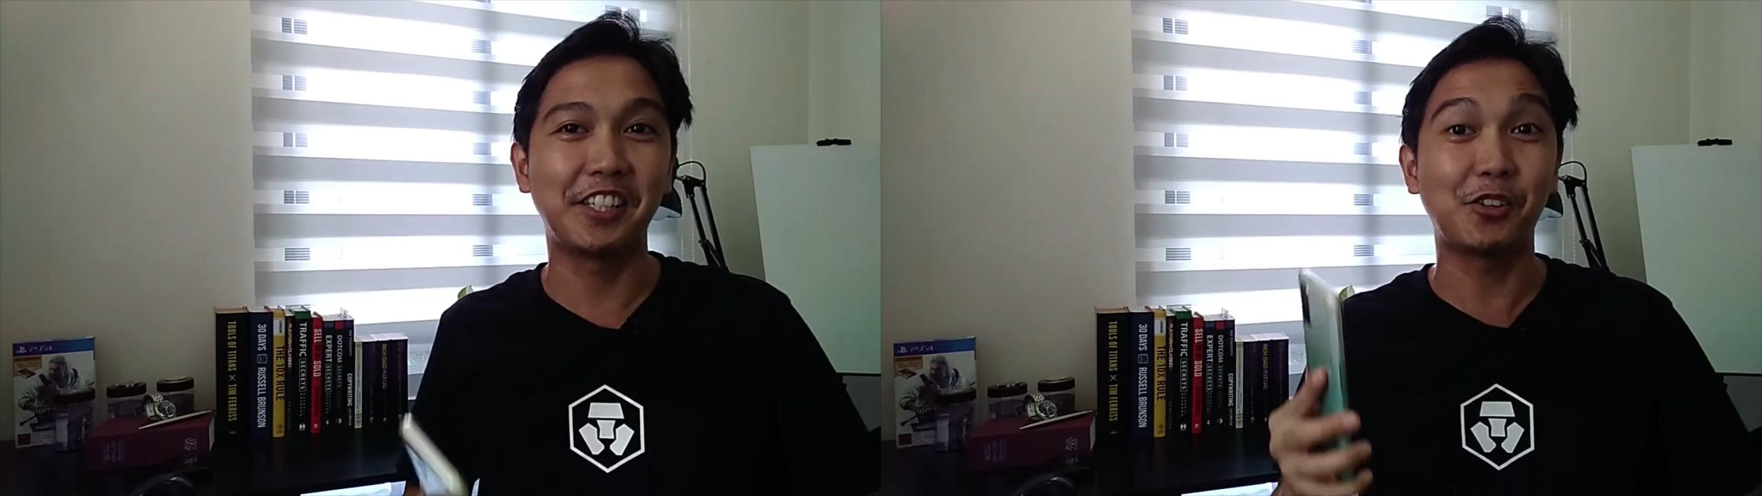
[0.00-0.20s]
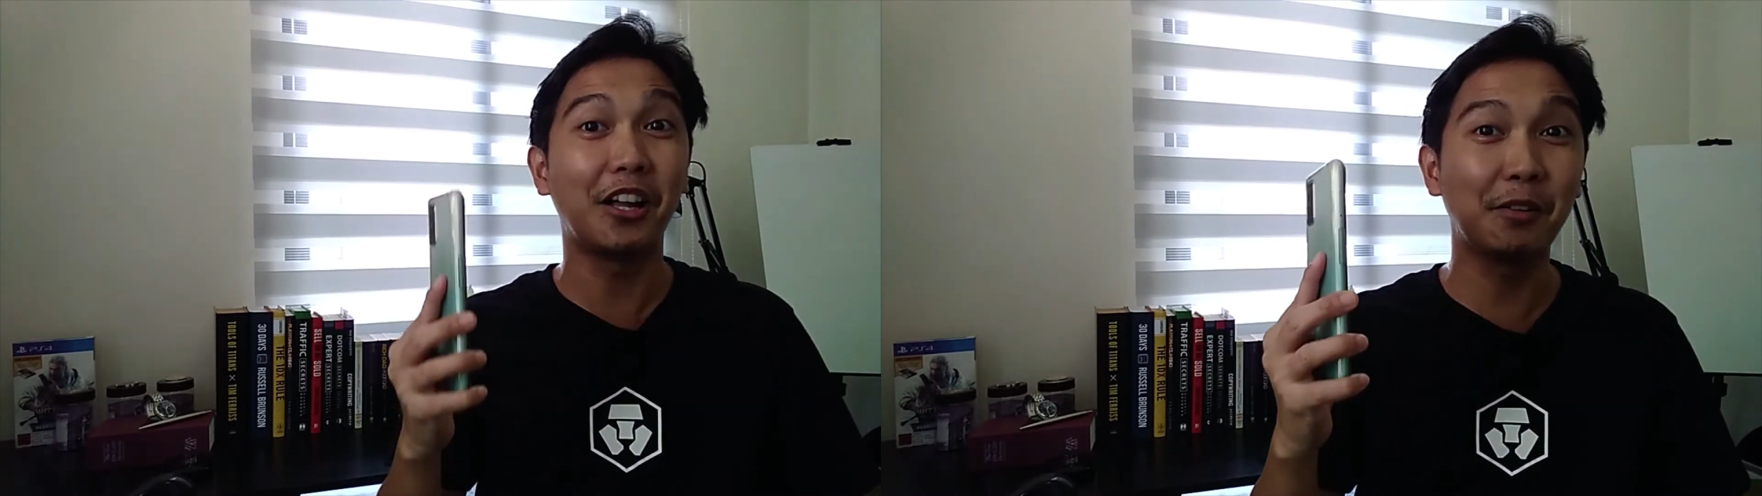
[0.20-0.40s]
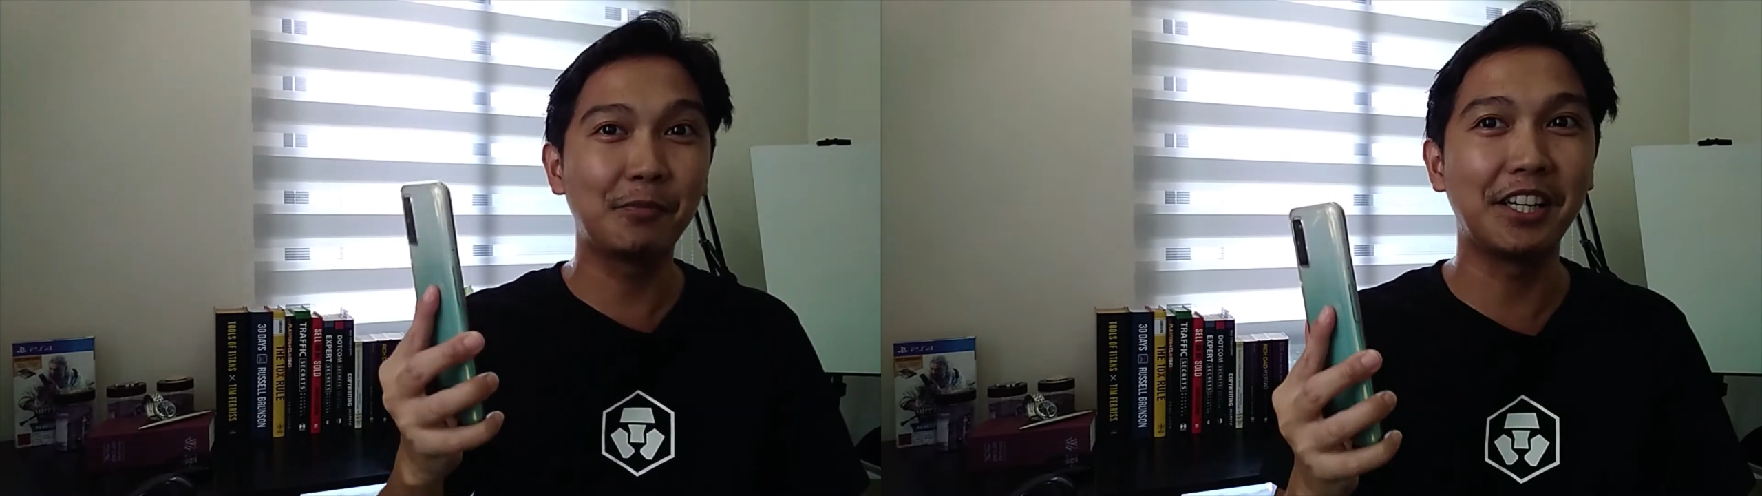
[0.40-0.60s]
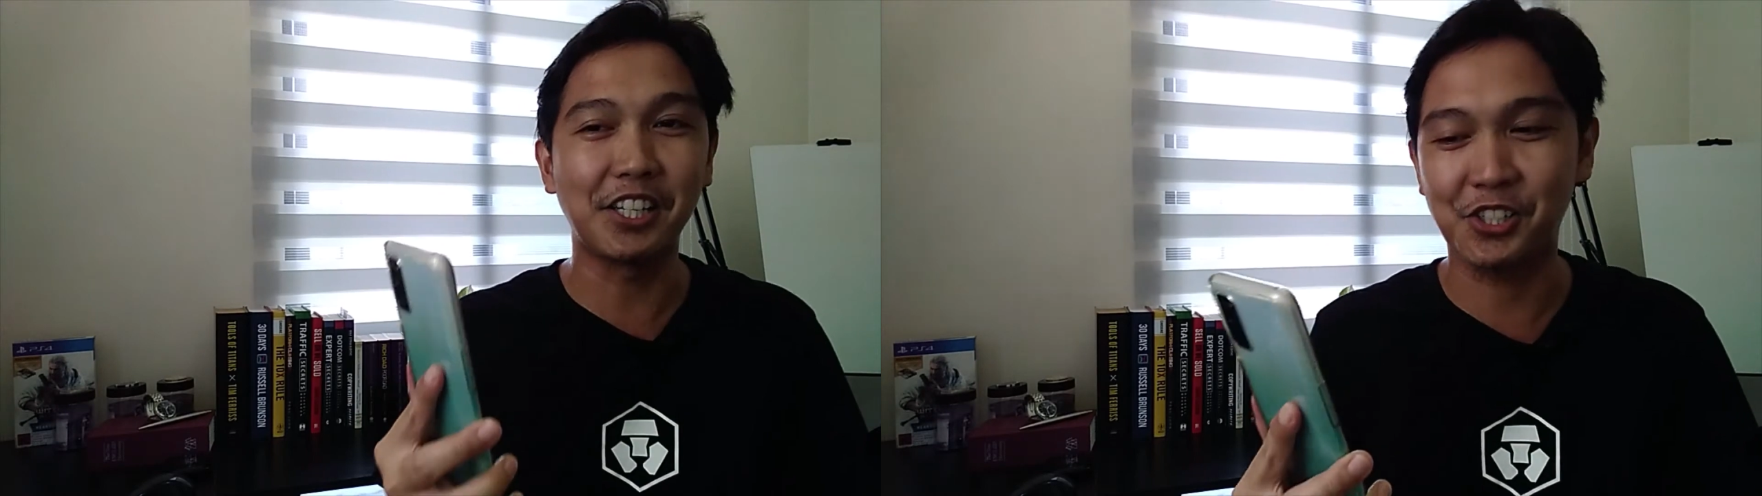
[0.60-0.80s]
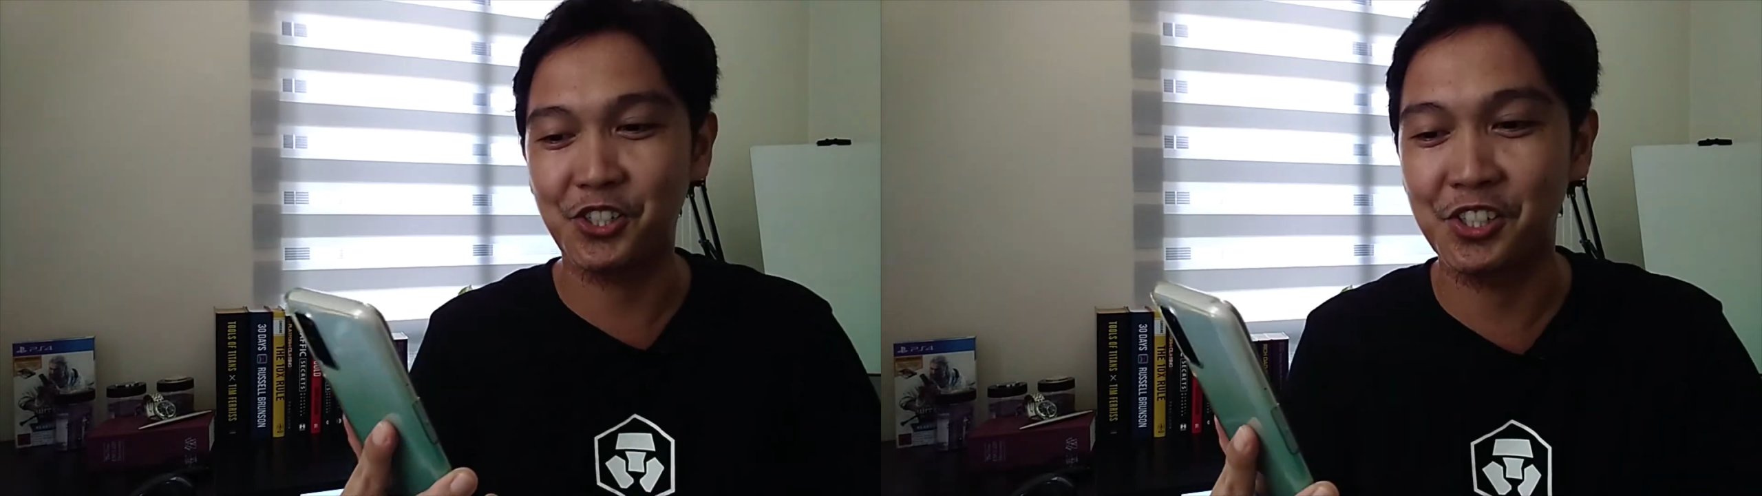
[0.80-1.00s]
So I'm gonna
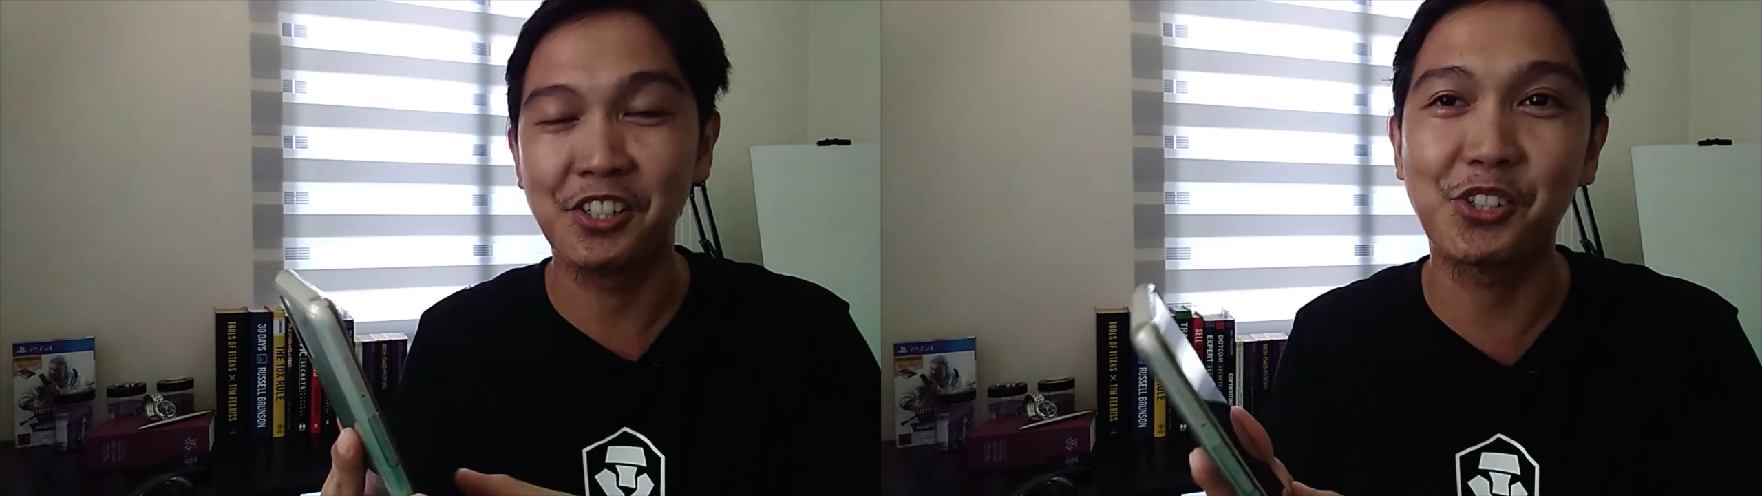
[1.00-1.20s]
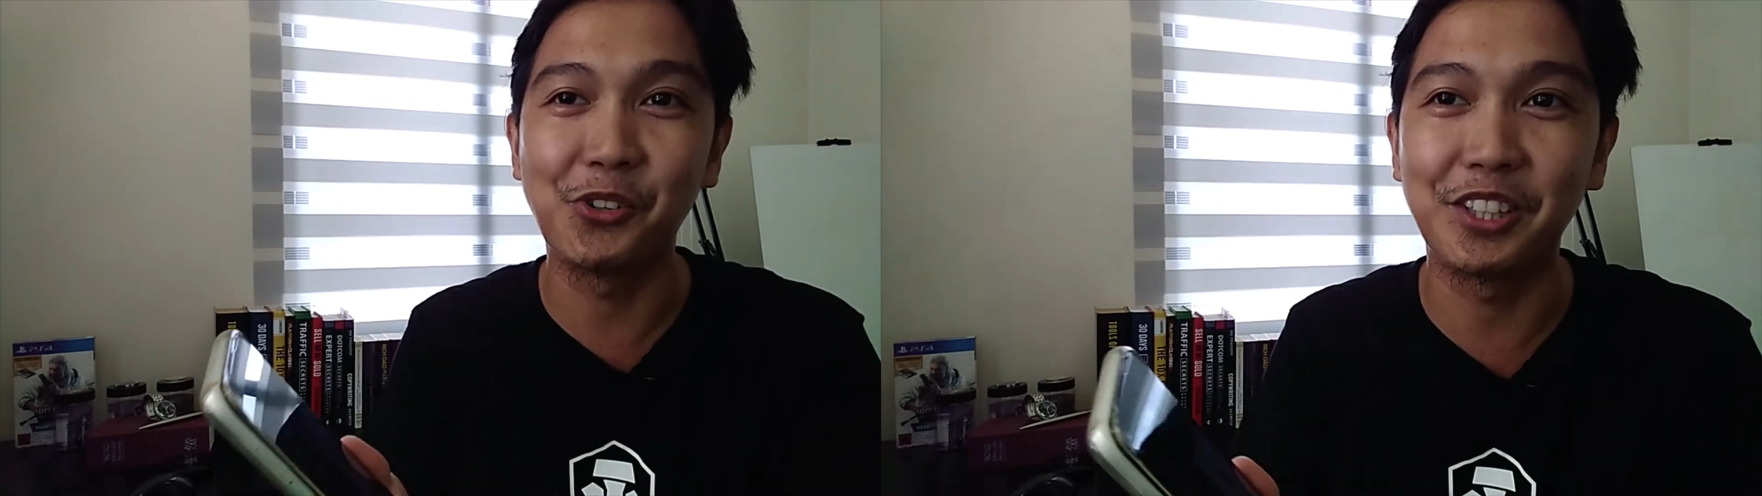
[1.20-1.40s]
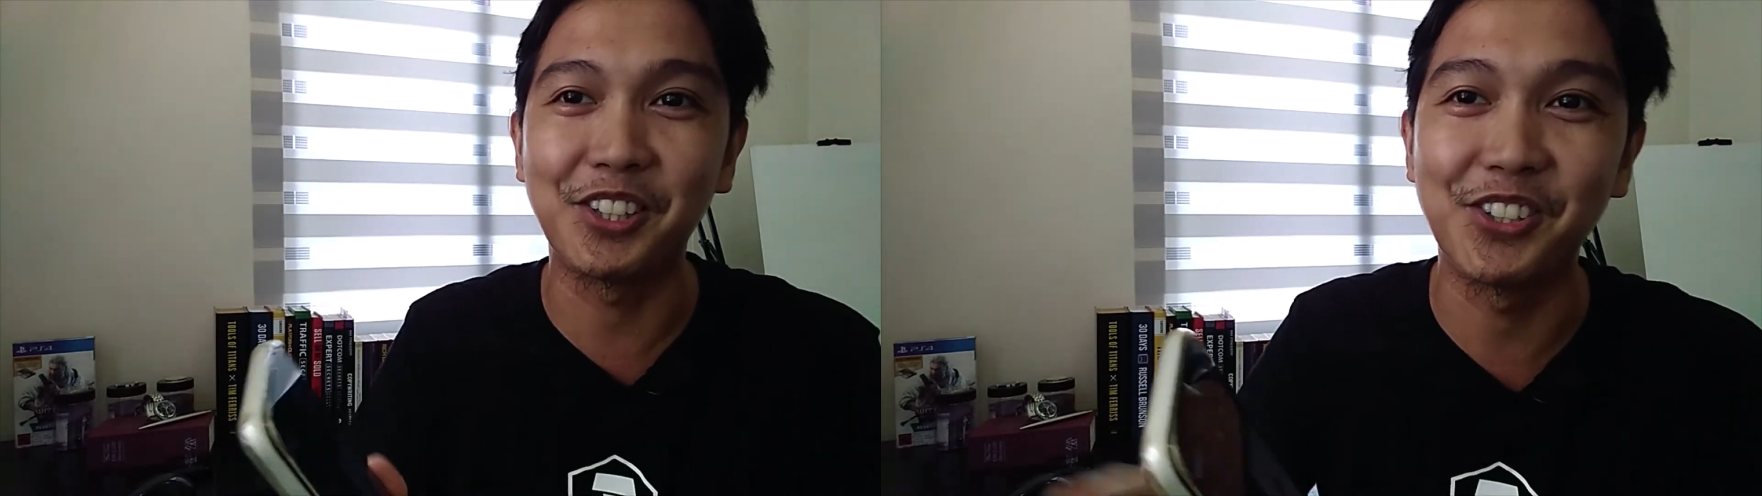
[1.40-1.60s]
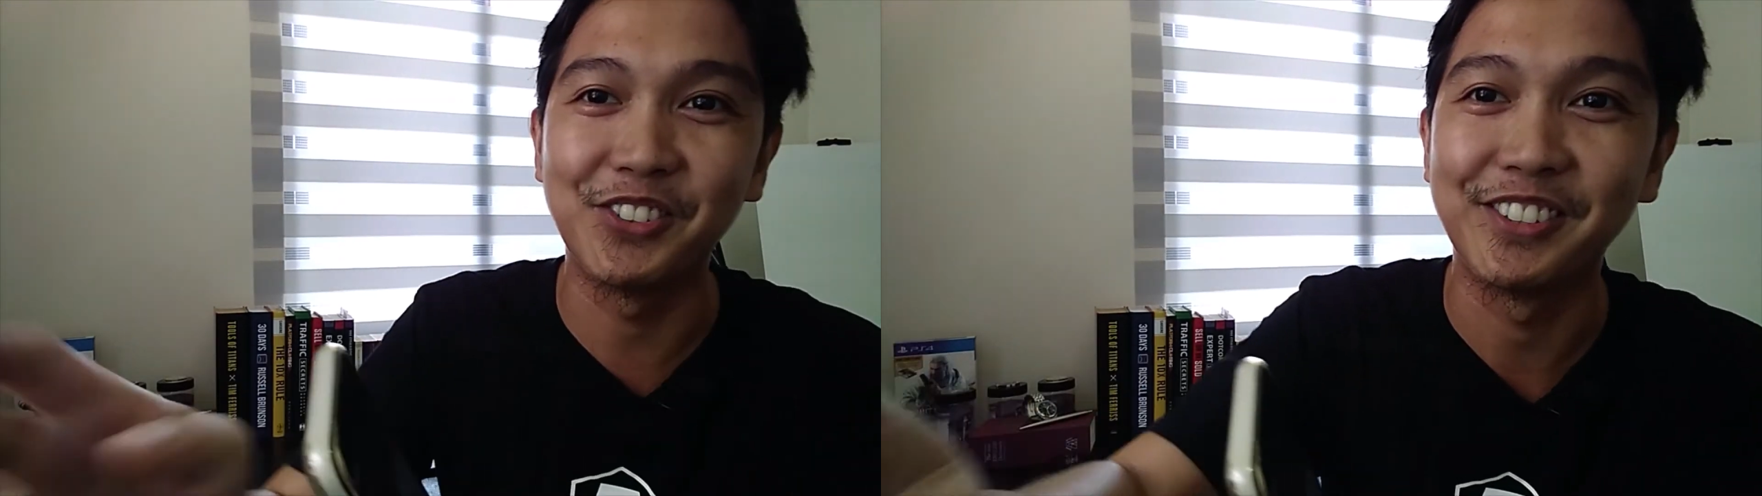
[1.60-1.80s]
show it to you.